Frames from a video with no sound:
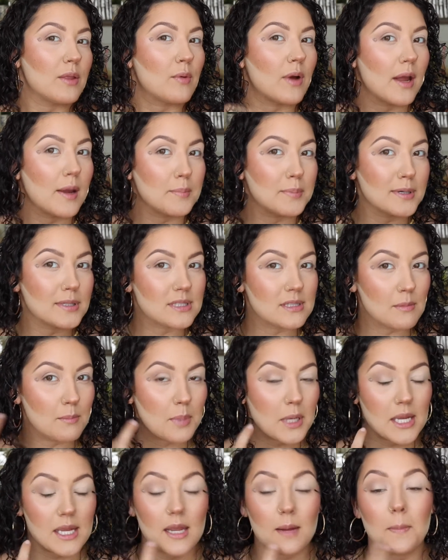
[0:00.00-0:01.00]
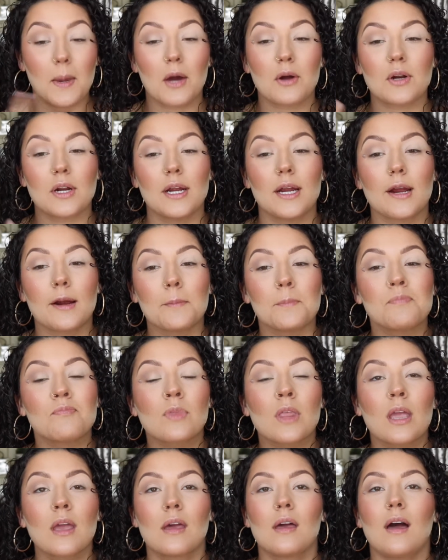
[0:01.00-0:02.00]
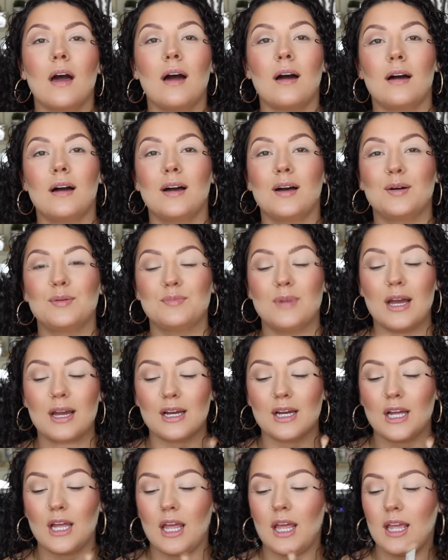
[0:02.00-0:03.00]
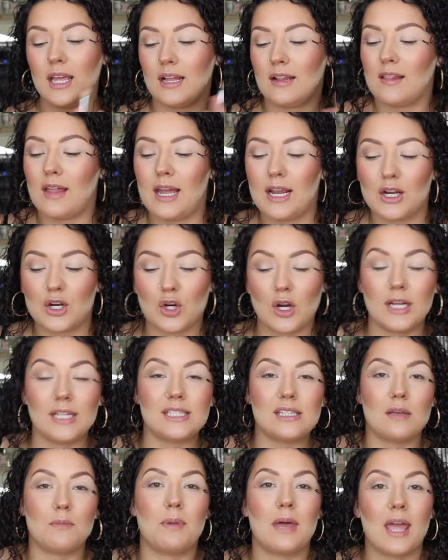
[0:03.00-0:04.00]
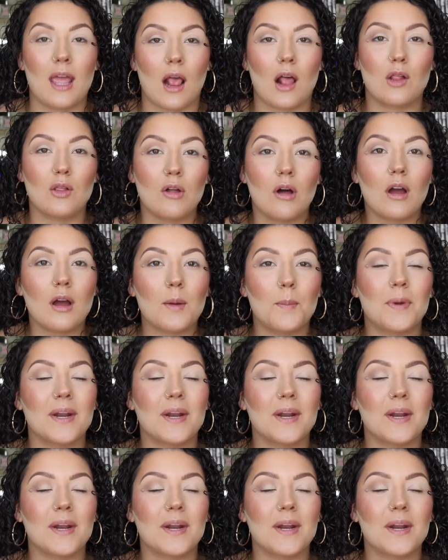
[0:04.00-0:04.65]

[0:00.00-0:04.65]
way, I put some baking powder here. A like crazy pink look,